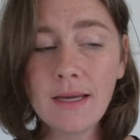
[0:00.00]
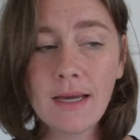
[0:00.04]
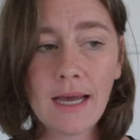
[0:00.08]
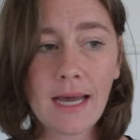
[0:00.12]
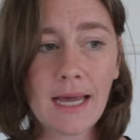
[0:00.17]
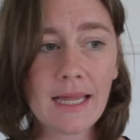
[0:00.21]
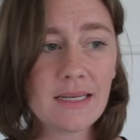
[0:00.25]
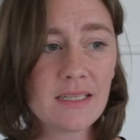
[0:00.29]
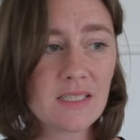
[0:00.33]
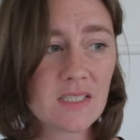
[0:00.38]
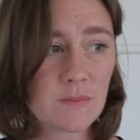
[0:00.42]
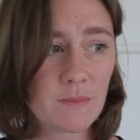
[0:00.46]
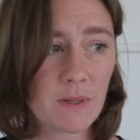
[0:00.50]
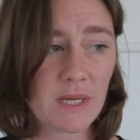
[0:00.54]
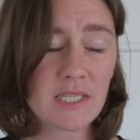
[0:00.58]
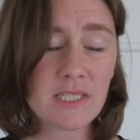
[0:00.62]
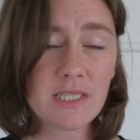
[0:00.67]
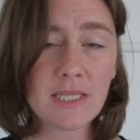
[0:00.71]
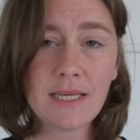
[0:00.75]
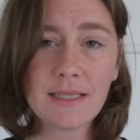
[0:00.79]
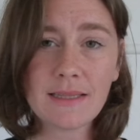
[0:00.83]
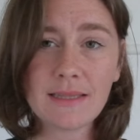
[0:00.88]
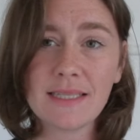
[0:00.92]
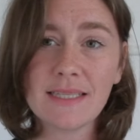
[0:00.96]
And
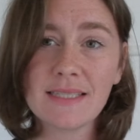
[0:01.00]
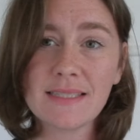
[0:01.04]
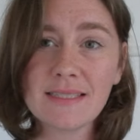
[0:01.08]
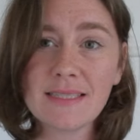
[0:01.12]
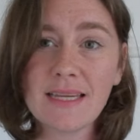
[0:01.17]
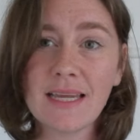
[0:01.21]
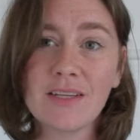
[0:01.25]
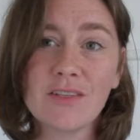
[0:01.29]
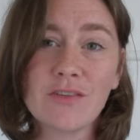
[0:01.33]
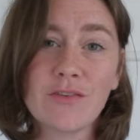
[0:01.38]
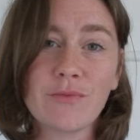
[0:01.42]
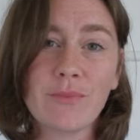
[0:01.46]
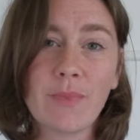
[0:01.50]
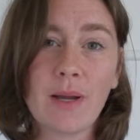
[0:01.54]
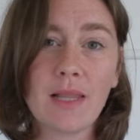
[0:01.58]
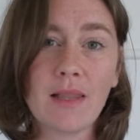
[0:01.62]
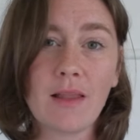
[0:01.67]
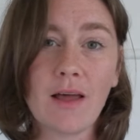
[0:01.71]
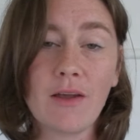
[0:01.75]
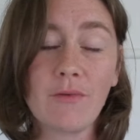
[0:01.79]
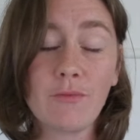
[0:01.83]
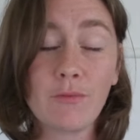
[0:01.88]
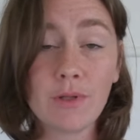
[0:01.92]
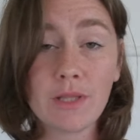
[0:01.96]
especially at this stage of my
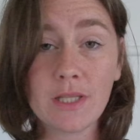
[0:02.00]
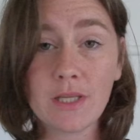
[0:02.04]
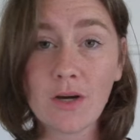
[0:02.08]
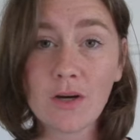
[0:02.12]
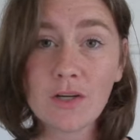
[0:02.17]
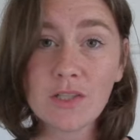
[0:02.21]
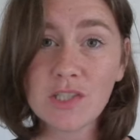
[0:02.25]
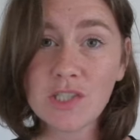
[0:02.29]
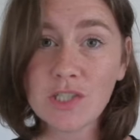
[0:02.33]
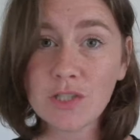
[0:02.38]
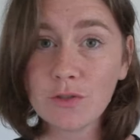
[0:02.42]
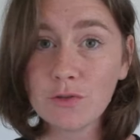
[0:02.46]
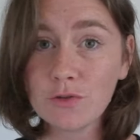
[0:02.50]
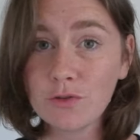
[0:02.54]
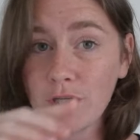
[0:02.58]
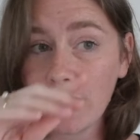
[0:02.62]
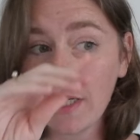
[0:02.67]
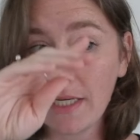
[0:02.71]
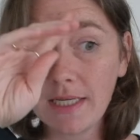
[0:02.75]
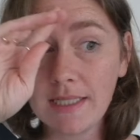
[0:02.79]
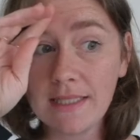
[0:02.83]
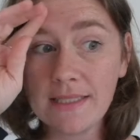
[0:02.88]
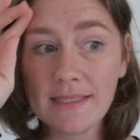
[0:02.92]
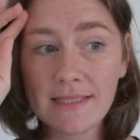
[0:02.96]
life with young
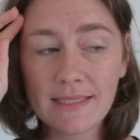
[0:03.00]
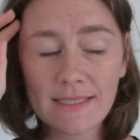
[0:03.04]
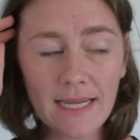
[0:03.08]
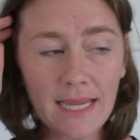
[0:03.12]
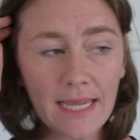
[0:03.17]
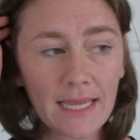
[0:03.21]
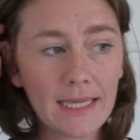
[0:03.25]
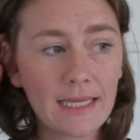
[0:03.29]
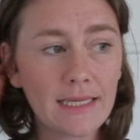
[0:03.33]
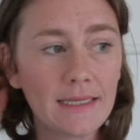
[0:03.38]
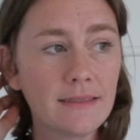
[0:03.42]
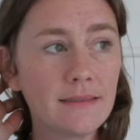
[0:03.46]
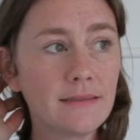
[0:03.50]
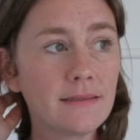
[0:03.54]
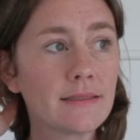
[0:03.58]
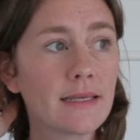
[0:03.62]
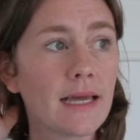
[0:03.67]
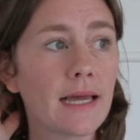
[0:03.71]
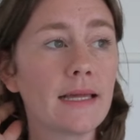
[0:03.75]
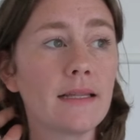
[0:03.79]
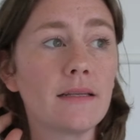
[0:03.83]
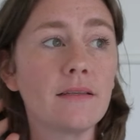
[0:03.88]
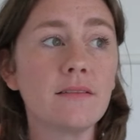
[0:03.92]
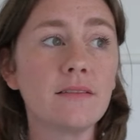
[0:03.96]
children and stains
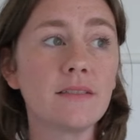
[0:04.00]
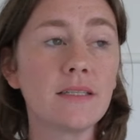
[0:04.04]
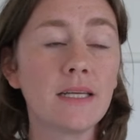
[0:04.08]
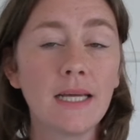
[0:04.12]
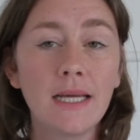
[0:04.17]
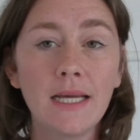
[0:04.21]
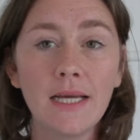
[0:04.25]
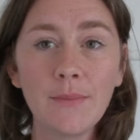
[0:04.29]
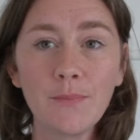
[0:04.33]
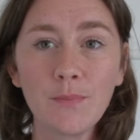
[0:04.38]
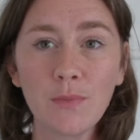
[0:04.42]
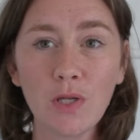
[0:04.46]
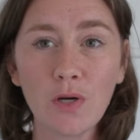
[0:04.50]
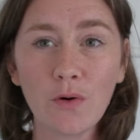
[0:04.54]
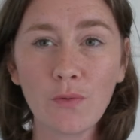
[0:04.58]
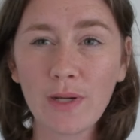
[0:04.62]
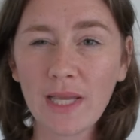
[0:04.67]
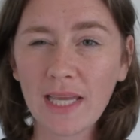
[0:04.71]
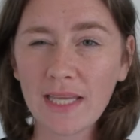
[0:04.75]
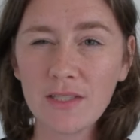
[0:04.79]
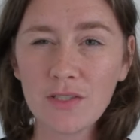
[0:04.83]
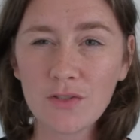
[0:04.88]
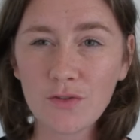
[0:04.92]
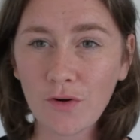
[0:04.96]
and, you know,
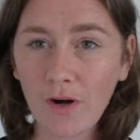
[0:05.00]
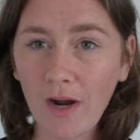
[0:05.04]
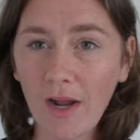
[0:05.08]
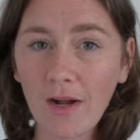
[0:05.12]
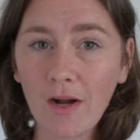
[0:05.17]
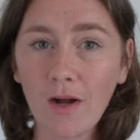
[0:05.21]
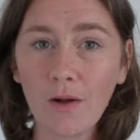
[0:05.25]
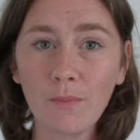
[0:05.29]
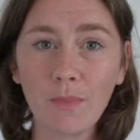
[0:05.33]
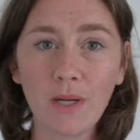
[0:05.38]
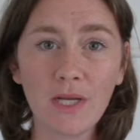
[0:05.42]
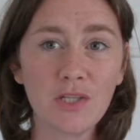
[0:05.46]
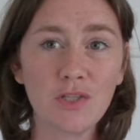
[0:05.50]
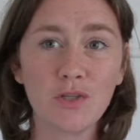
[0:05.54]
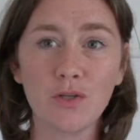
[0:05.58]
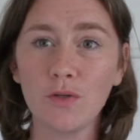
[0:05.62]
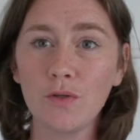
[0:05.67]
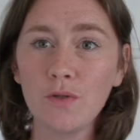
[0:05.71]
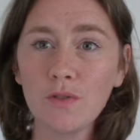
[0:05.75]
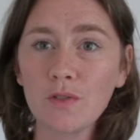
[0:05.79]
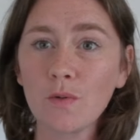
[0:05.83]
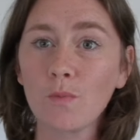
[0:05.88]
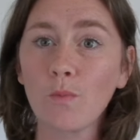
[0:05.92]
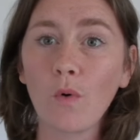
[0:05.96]
kids trying on my
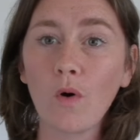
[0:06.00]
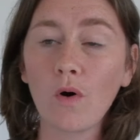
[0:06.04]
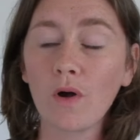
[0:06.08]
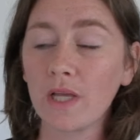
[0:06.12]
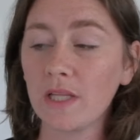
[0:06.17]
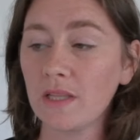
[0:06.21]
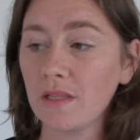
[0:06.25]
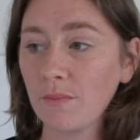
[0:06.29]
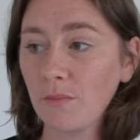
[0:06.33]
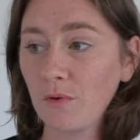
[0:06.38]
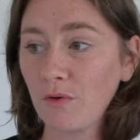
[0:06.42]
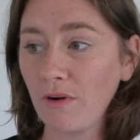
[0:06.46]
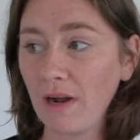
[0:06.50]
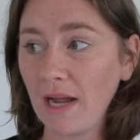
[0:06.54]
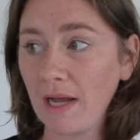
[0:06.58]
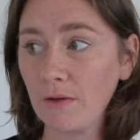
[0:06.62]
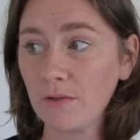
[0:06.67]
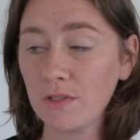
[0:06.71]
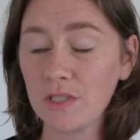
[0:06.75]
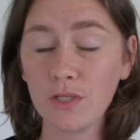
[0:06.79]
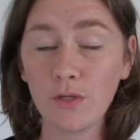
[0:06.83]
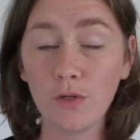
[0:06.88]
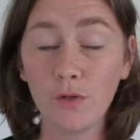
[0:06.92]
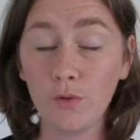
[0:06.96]
shoes and walking them
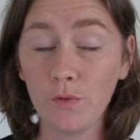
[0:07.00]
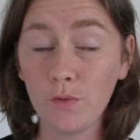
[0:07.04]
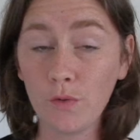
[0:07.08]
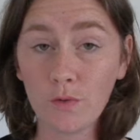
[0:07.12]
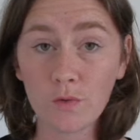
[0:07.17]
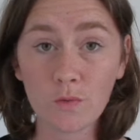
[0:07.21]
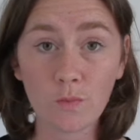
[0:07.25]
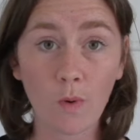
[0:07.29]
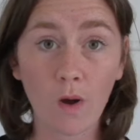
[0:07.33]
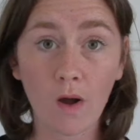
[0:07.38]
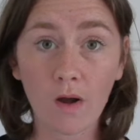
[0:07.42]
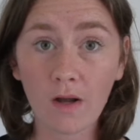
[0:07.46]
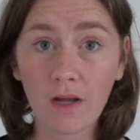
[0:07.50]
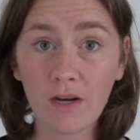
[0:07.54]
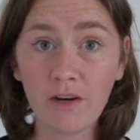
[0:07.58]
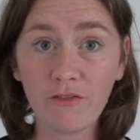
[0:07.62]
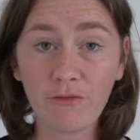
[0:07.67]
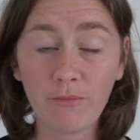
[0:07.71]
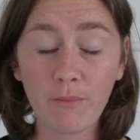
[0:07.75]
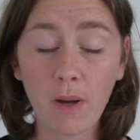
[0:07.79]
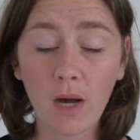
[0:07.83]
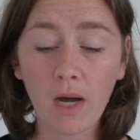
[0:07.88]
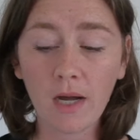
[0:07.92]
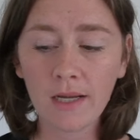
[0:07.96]
around in who knows what kind
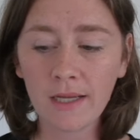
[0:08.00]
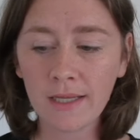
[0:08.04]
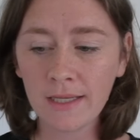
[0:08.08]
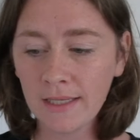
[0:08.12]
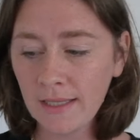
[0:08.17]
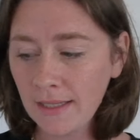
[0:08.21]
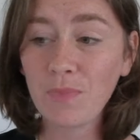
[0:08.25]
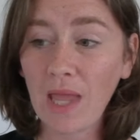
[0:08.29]
of muck.